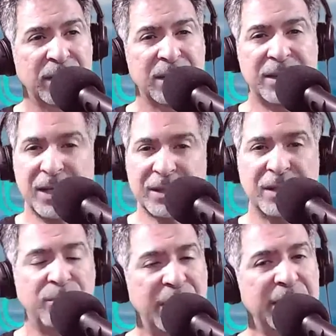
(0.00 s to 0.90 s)

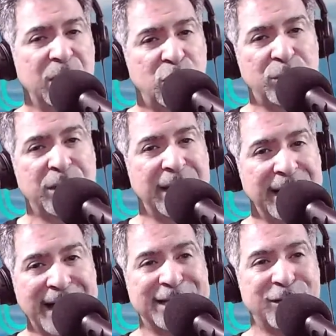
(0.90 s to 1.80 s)
doesn't mean that you
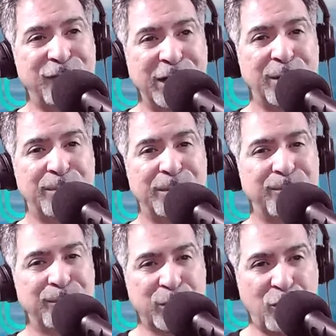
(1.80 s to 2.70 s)
cannot develop
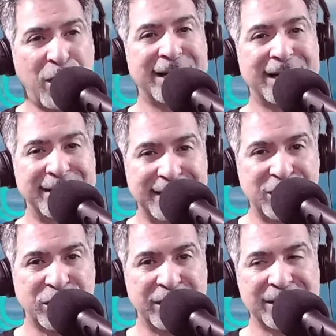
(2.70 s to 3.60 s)
chronic
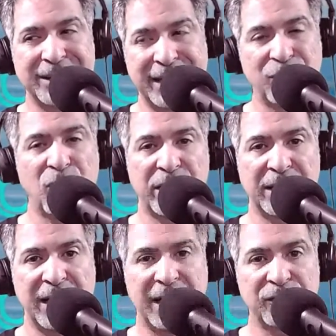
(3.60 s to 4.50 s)
conditions later on in
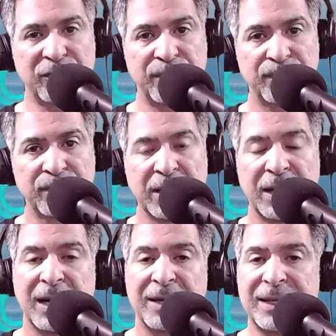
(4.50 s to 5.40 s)
life.
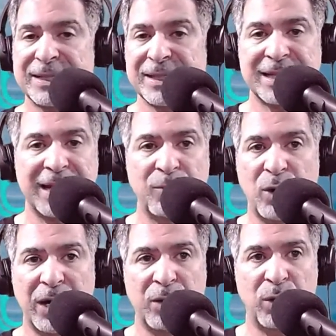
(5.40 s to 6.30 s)
And that's the same
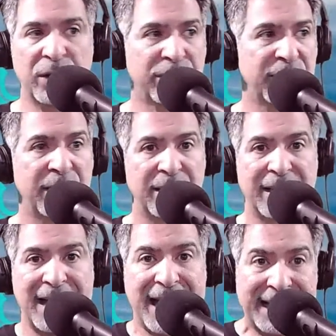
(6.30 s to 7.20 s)
way with
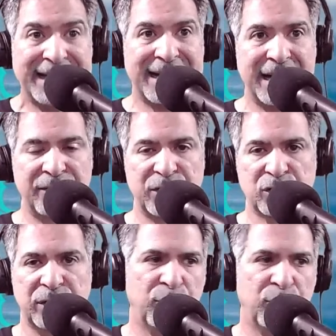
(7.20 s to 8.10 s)
any kind of
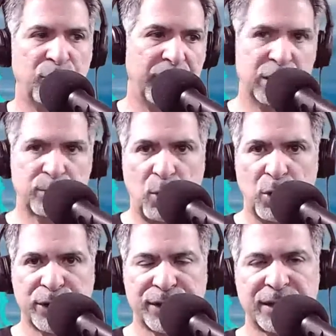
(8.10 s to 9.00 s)
injury. If you're playing
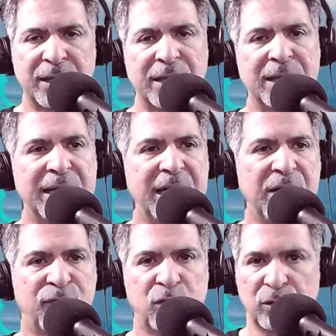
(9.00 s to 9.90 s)
sports,
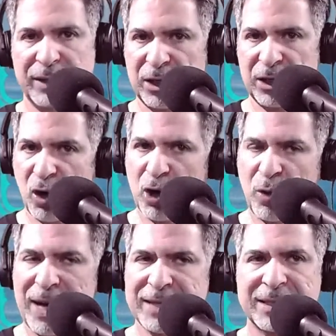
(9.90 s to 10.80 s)
if you're in an
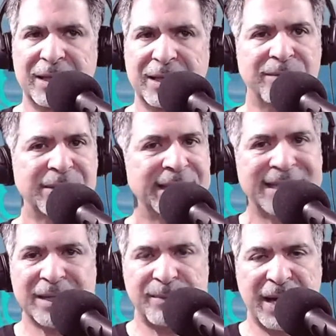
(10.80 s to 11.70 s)
auto accident,
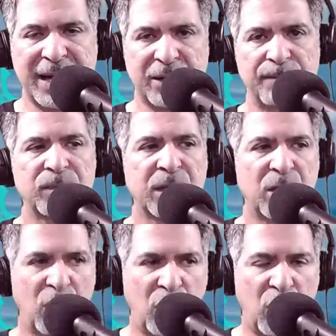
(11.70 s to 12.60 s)
doesn't matter.
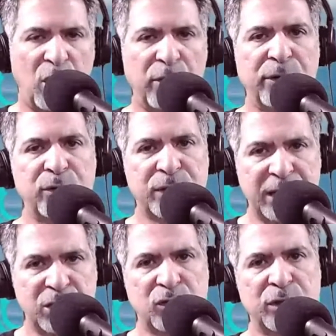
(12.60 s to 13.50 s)
All those
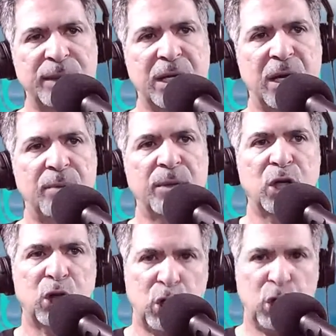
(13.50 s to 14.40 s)
injuries become
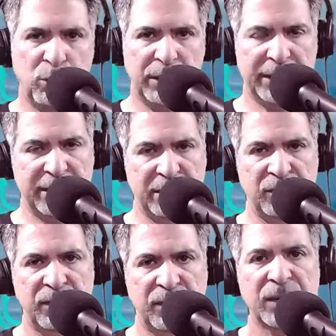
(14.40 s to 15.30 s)

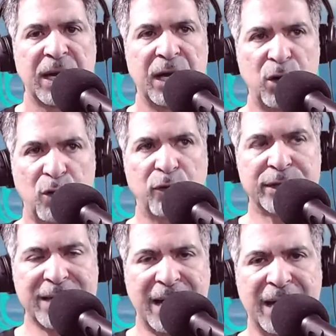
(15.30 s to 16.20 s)
cumulative and over
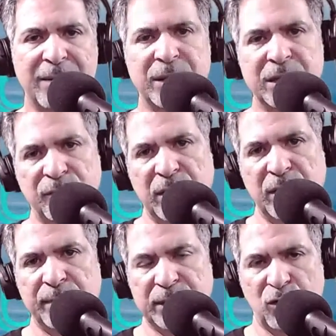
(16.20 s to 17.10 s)
time can
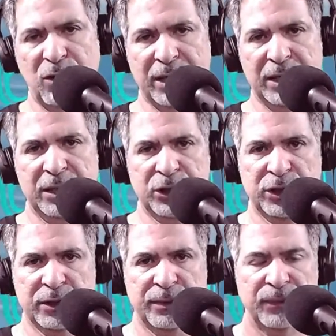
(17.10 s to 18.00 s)
develop into chronic
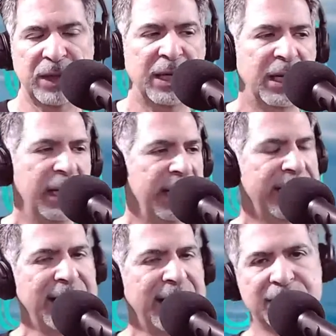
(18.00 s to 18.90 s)
conditions.
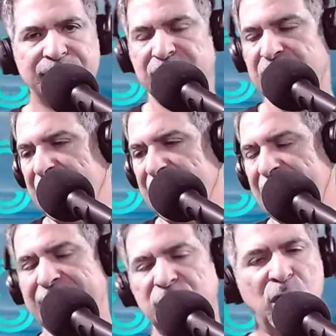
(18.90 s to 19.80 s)
Guys,
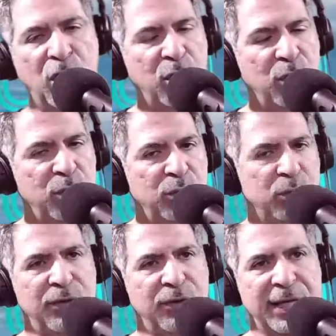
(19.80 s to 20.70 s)
I know
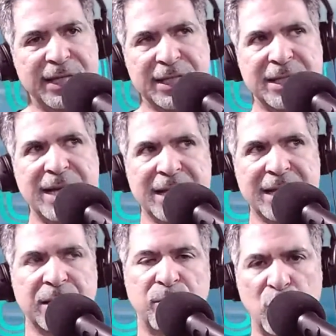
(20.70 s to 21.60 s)
that this is not
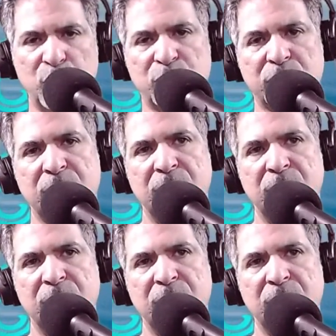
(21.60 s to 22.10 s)
the most